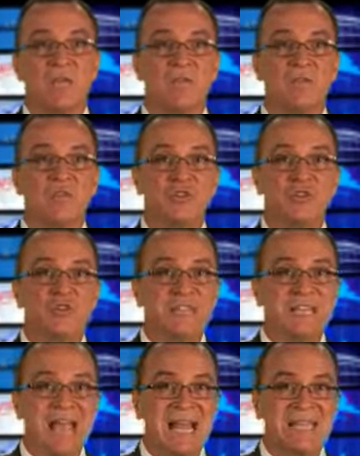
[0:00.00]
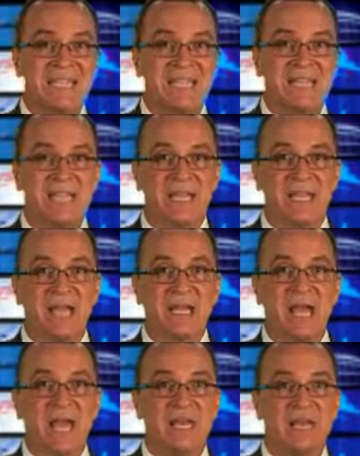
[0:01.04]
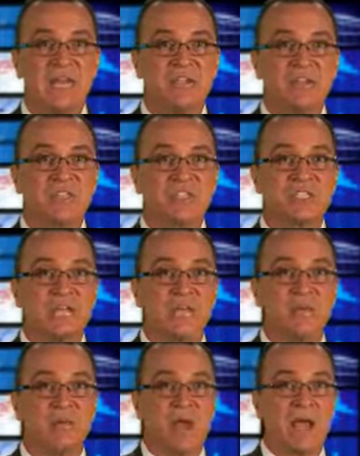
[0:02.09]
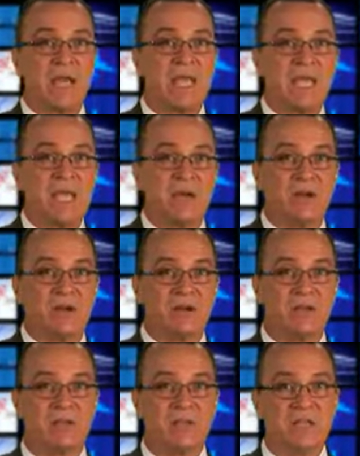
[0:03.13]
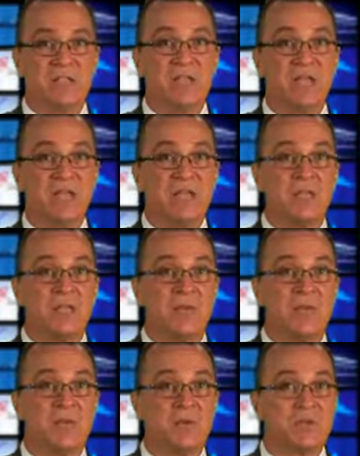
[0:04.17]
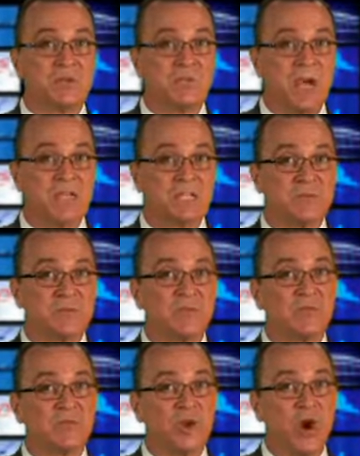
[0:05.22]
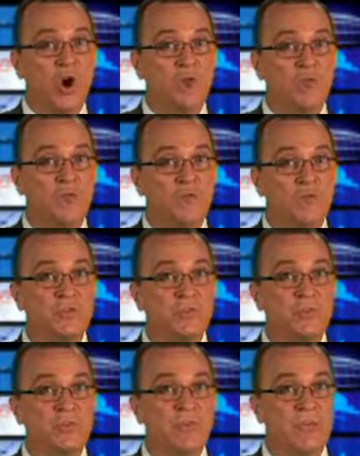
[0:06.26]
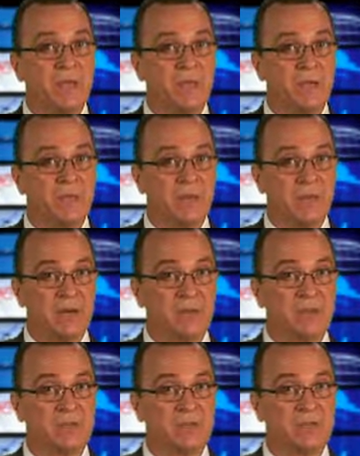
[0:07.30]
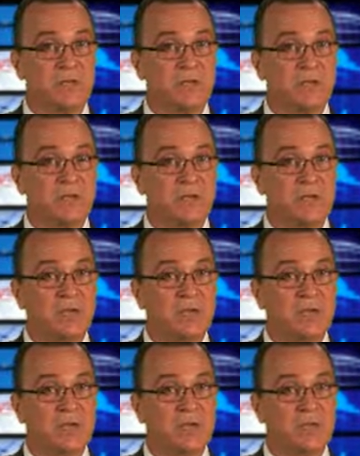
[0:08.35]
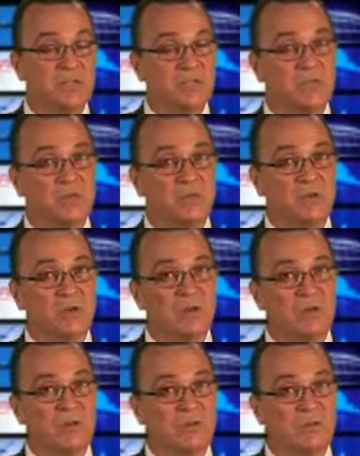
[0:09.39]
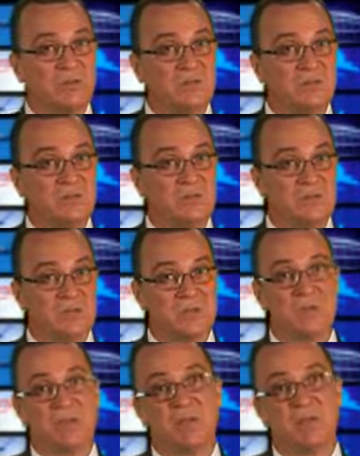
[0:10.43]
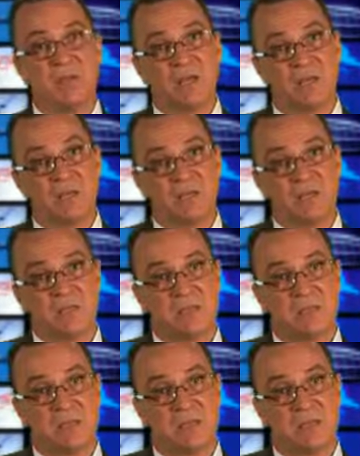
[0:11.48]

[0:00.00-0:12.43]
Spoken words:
If you choose not to take it, I need you to sign right here, saying that you will be responsible for all the future repairs. Does this work? Well, sometimes it does.